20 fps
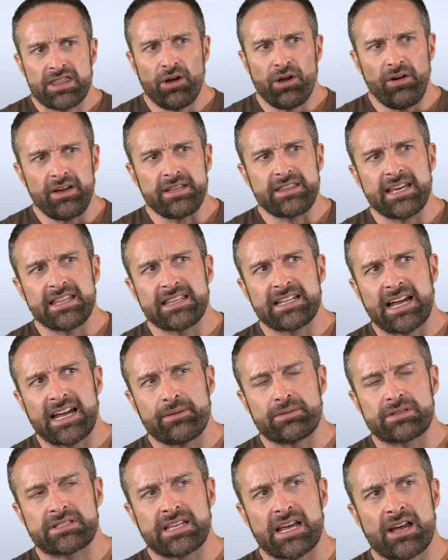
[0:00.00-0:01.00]
The only thing that
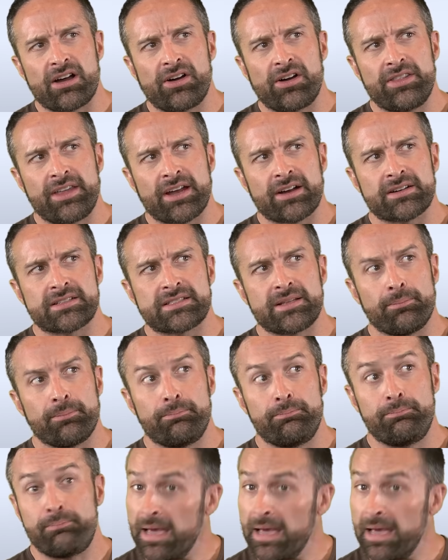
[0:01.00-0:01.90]
I would say on there is the